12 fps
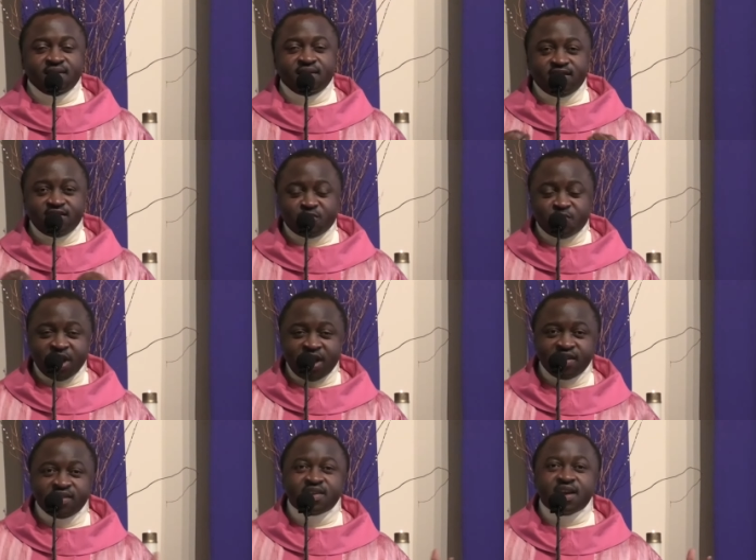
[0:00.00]

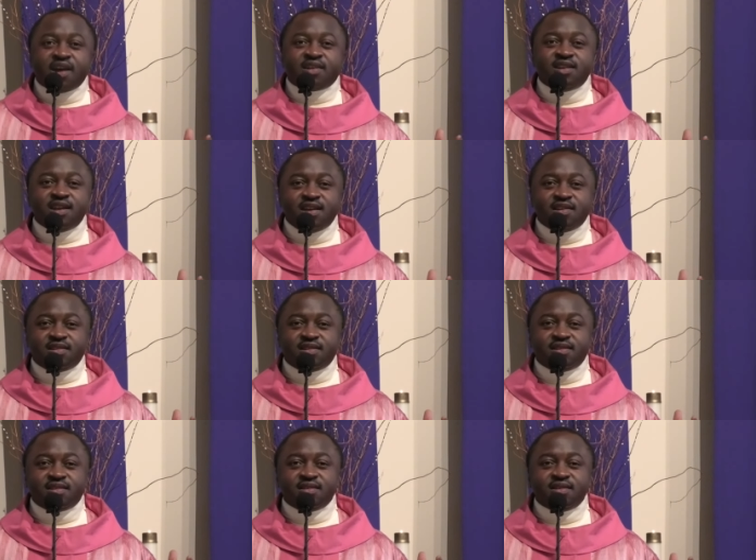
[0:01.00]
dispelling
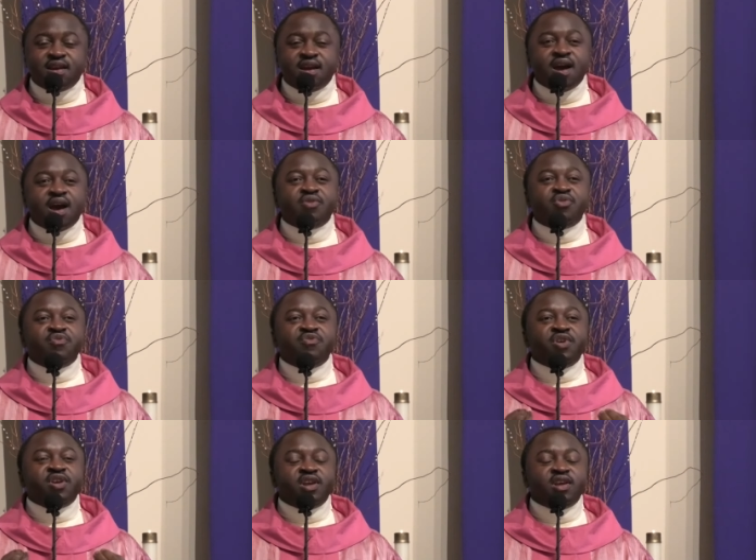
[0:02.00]
darkness and
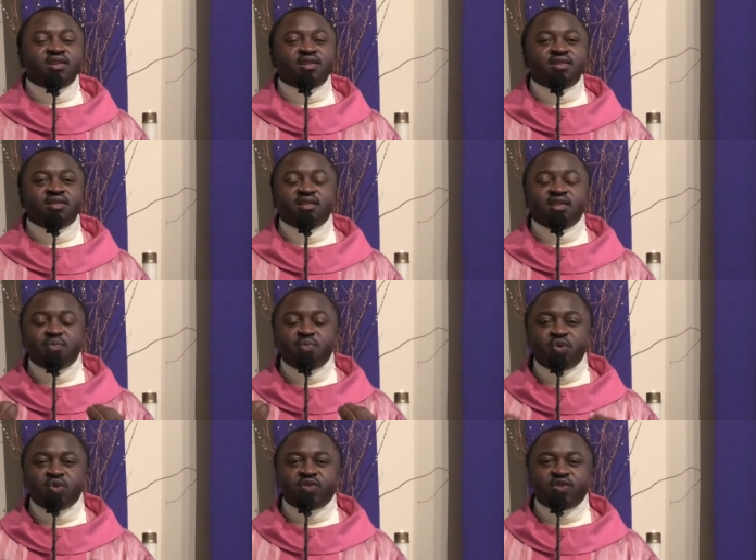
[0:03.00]
revealing the
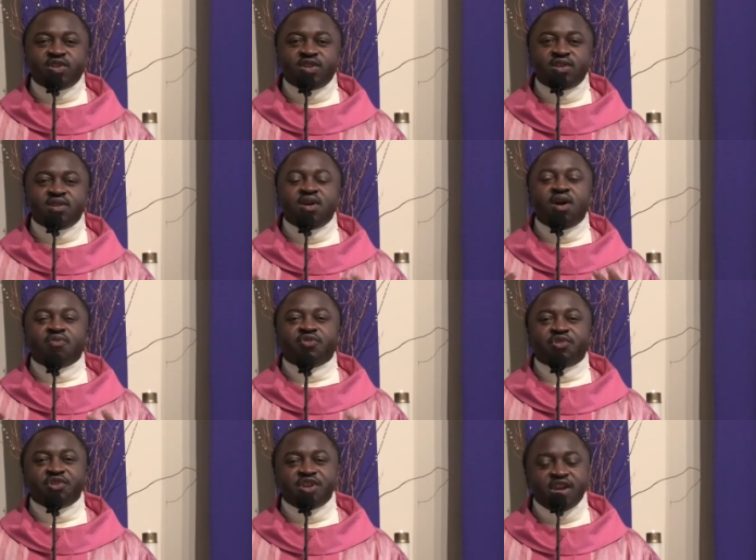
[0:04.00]
beauty of
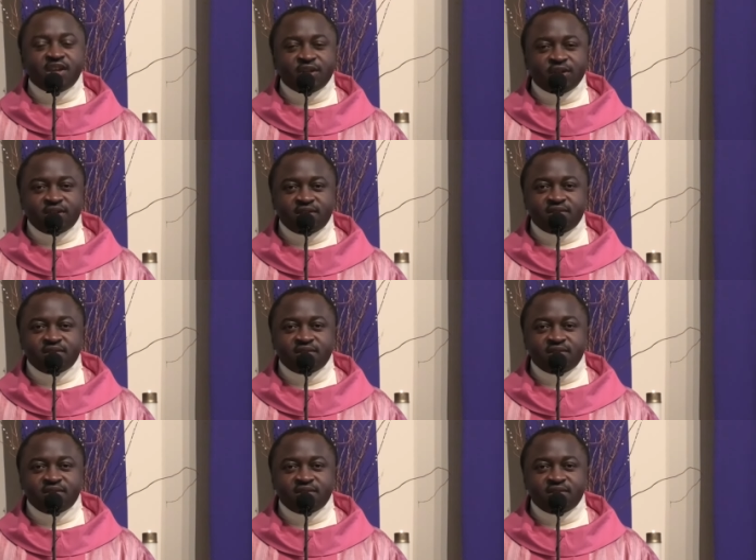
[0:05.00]
creation.